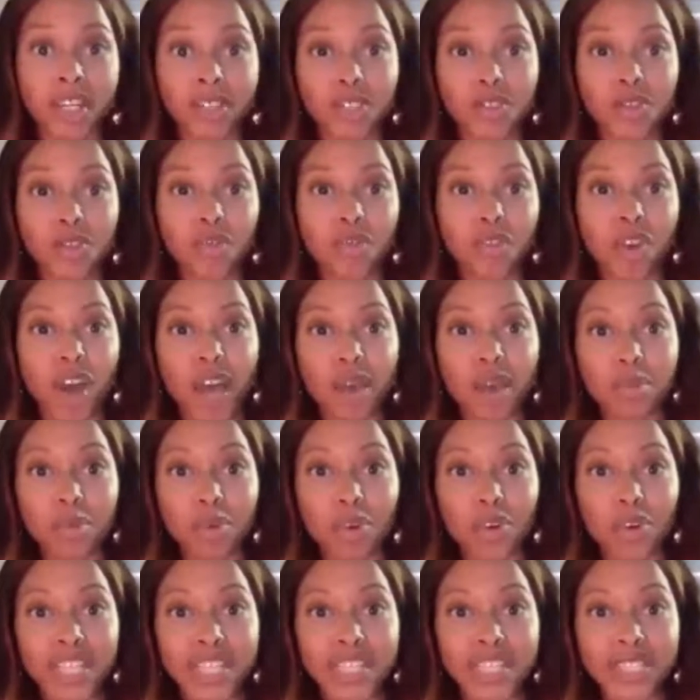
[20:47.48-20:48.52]
against
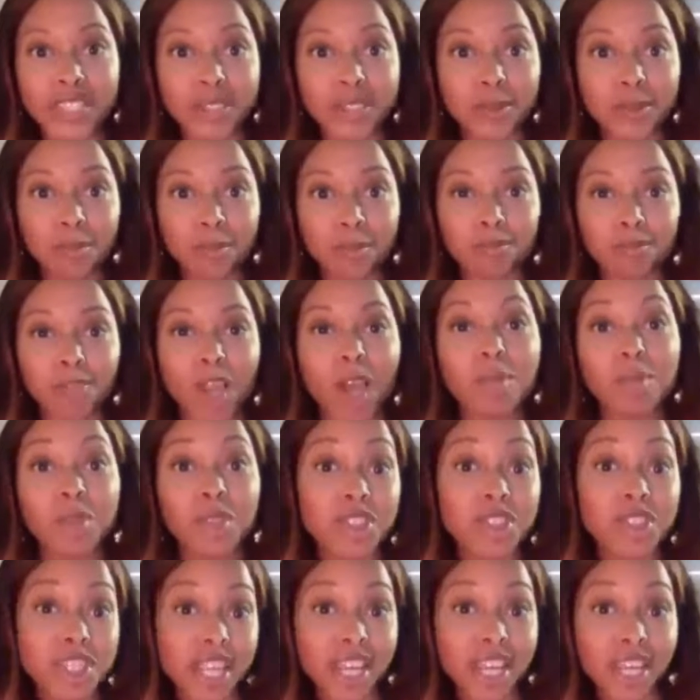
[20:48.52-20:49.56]
fibroids? I'm
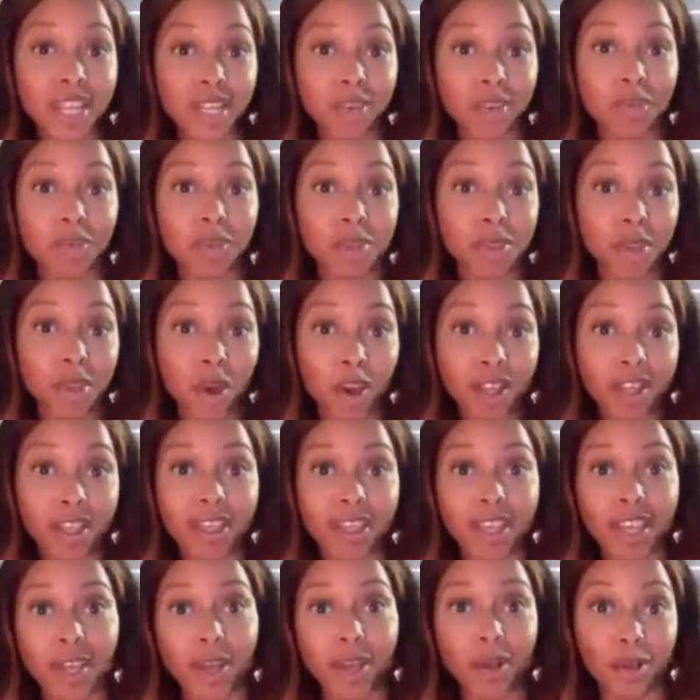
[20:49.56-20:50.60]
just
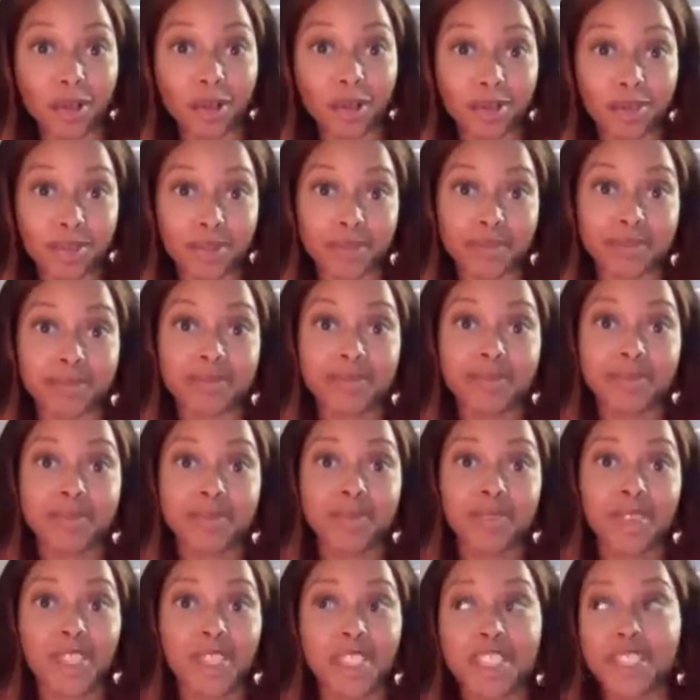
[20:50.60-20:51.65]
talking health.
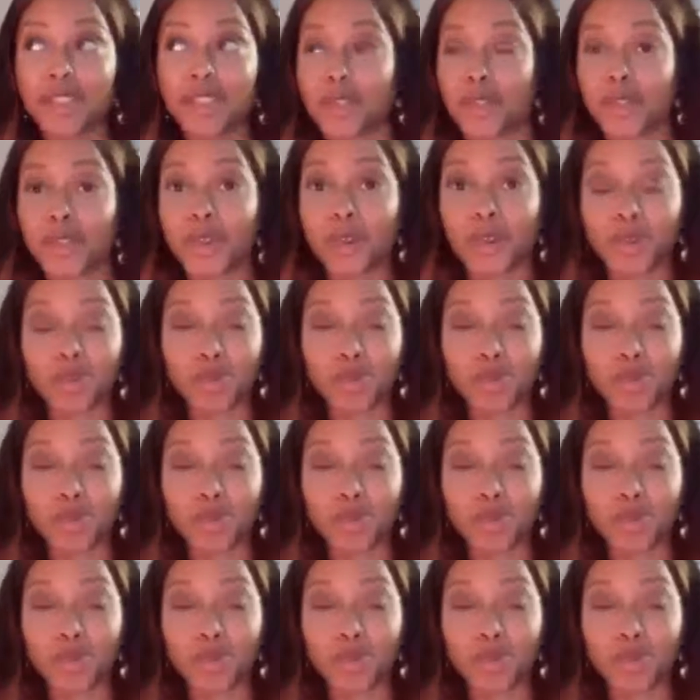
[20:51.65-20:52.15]
Jesus